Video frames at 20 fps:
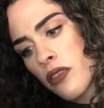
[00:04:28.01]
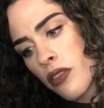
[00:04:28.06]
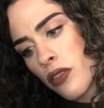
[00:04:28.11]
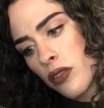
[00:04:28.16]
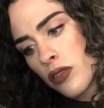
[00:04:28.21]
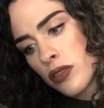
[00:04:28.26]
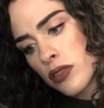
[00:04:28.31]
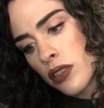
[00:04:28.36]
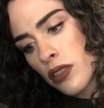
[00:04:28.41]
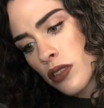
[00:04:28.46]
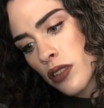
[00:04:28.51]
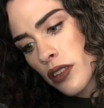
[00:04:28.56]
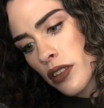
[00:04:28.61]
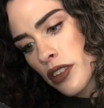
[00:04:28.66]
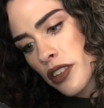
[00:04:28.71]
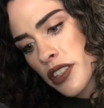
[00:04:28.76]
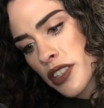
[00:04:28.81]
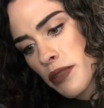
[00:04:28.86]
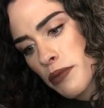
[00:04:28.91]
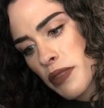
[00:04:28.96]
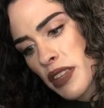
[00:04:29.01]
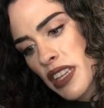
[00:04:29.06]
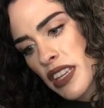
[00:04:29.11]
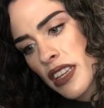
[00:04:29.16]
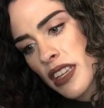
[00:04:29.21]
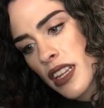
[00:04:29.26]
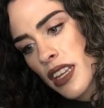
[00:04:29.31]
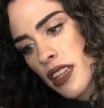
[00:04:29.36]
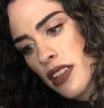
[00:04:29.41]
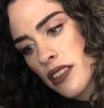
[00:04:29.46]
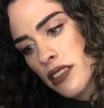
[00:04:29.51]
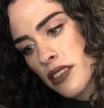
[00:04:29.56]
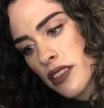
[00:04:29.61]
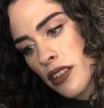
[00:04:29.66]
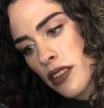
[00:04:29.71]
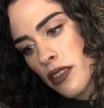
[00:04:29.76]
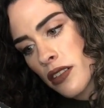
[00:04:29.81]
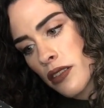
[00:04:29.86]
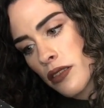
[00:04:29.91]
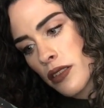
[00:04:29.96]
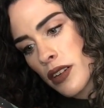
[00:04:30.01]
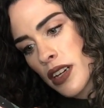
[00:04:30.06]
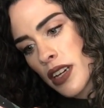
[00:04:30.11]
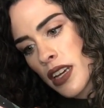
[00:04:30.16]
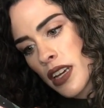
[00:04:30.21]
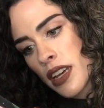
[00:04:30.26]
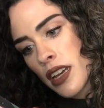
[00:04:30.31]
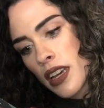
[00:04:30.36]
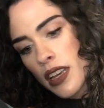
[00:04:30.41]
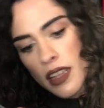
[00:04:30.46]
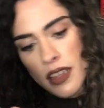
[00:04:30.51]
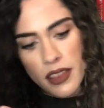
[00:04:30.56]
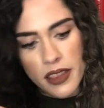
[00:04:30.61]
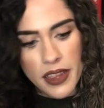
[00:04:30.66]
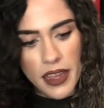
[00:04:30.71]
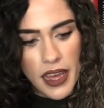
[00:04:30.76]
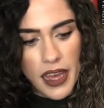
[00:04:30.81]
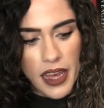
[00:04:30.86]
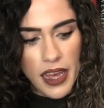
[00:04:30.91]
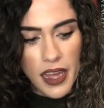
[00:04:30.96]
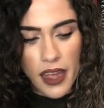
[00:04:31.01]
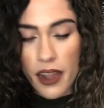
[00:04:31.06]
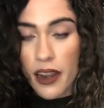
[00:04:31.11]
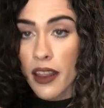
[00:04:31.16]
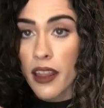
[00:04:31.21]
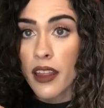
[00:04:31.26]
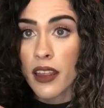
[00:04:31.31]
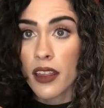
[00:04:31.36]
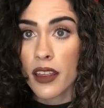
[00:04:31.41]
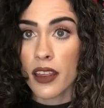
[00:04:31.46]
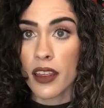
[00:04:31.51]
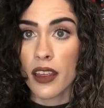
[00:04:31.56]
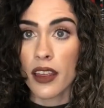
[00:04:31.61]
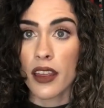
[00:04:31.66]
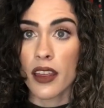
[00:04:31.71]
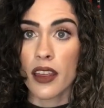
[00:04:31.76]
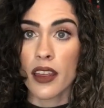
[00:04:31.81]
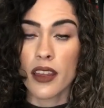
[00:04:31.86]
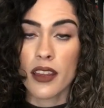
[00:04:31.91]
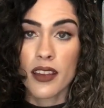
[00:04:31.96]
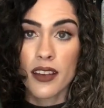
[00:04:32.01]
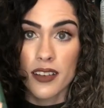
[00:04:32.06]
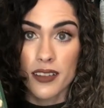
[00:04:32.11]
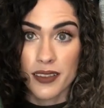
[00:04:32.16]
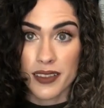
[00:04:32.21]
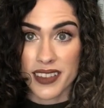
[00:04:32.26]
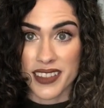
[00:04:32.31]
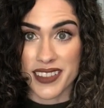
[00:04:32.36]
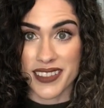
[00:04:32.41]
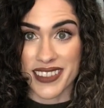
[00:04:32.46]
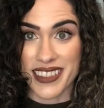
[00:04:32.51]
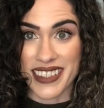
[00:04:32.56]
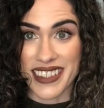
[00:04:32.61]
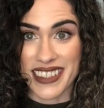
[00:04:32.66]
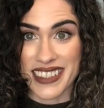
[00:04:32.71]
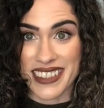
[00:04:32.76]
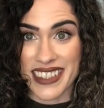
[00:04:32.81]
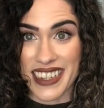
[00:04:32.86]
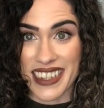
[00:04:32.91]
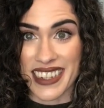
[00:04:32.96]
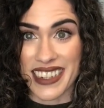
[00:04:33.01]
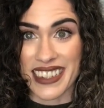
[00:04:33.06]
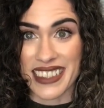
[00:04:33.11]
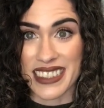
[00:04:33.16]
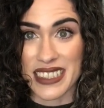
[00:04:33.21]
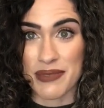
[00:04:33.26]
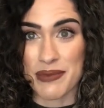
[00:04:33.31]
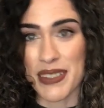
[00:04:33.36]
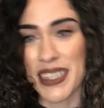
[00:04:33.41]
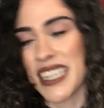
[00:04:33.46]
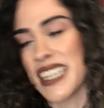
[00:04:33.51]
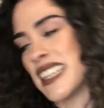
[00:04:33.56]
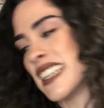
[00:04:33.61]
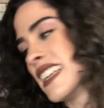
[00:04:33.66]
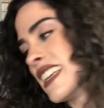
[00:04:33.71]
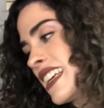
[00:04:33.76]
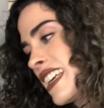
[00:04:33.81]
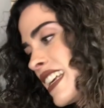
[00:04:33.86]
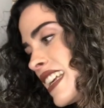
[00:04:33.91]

folklore or something in it, so that was really exciting to me.